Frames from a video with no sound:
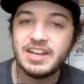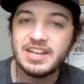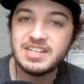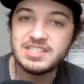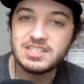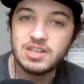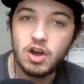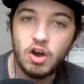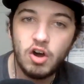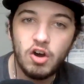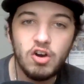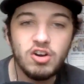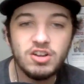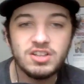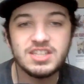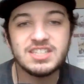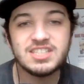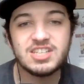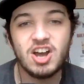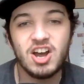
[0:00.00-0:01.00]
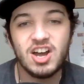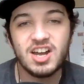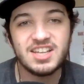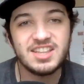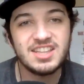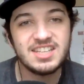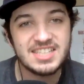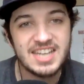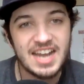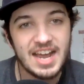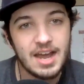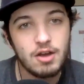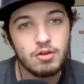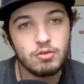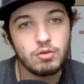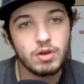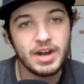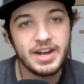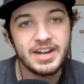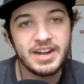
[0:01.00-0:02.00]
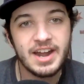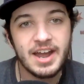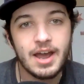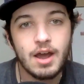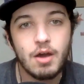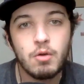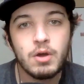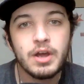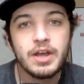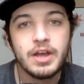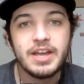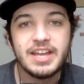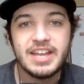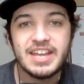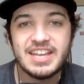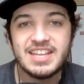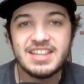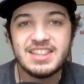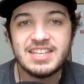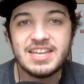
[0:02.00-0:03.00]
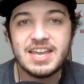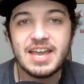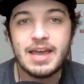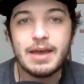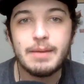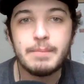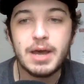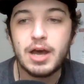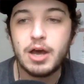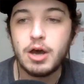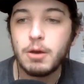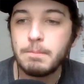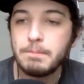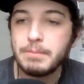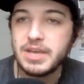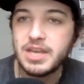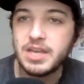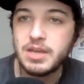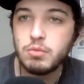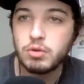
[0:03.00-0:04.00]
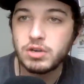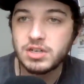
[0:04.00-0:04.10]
is all the talk of the town right now in the MLB.